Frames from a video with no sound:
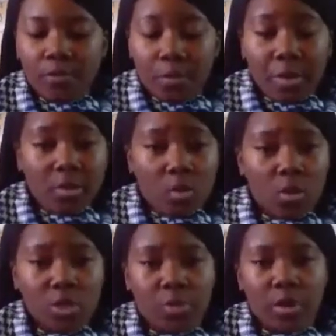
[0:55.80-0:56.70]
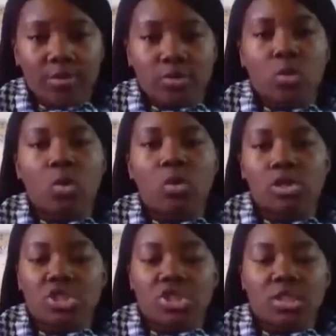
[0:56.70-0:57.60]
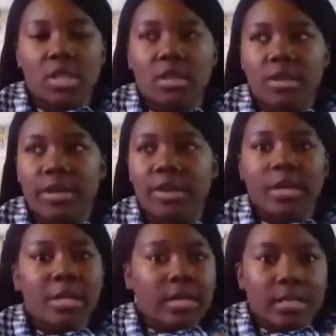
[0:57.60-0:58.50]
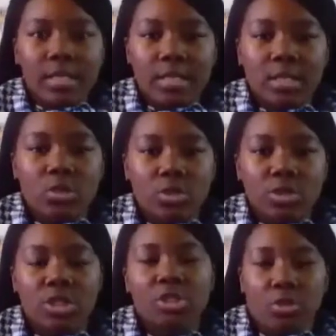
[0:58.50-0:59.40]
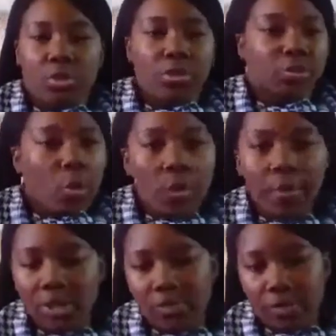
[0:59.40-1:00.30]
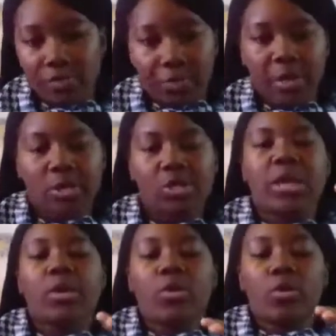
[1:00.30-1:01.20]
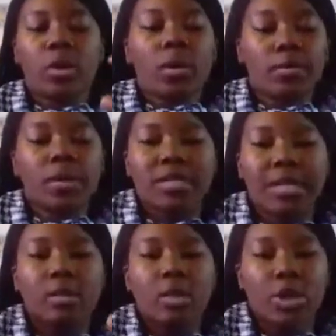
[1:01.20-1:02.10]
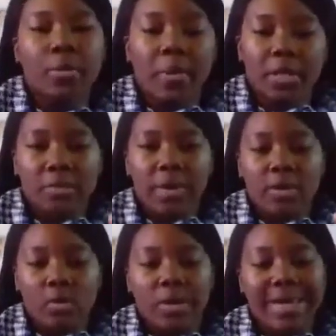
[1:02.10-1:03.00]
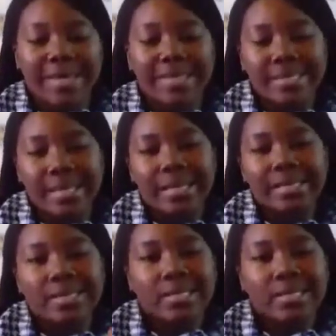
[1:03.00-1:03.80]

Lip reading: For me, the worst part of school is just sitting there listening to a teacher throw a bunch of information at you because I learn much better when I get to take the